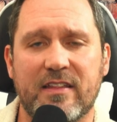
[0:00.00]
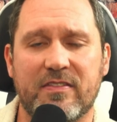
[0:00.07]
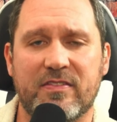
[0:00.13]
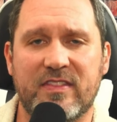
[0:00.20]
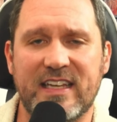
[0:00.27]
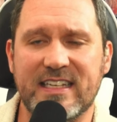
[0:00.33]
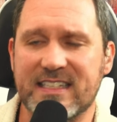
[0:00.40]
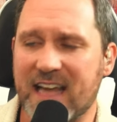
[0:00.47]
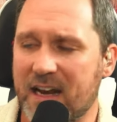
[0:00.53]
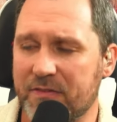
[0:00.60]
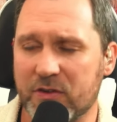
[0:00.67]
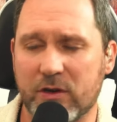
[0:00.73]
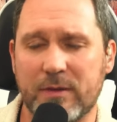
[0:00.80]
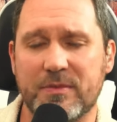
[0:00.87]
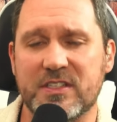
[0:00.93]
these kind of
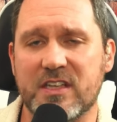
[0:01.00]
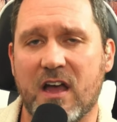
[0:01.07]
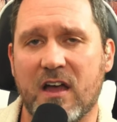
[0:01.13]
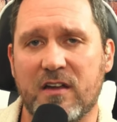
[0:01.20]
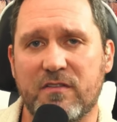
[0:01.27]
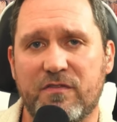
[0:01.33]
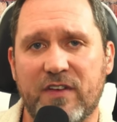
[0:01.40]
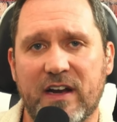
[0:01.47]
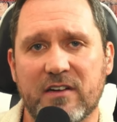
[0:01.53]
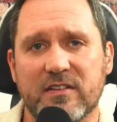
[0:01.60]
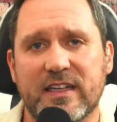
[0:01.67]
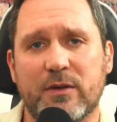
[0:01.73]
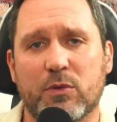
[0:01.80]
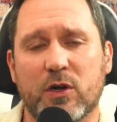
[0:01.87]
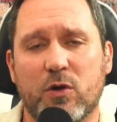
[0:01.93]
agreements
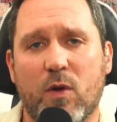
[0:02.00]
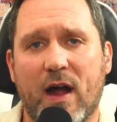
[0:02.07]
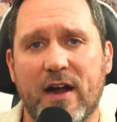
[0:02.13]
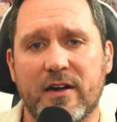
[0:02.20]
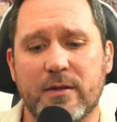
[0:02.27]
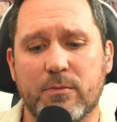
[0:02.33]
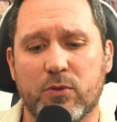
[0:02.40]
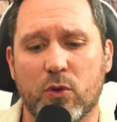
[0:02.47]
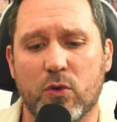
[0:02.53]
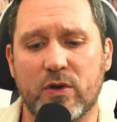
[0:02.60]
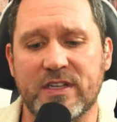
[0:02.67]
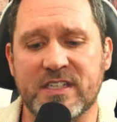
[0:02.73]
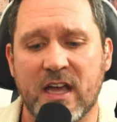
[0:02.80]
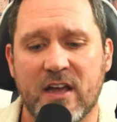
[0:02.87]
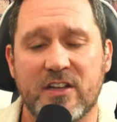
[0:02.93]
unfairly required
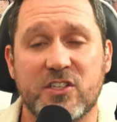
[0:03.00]
employees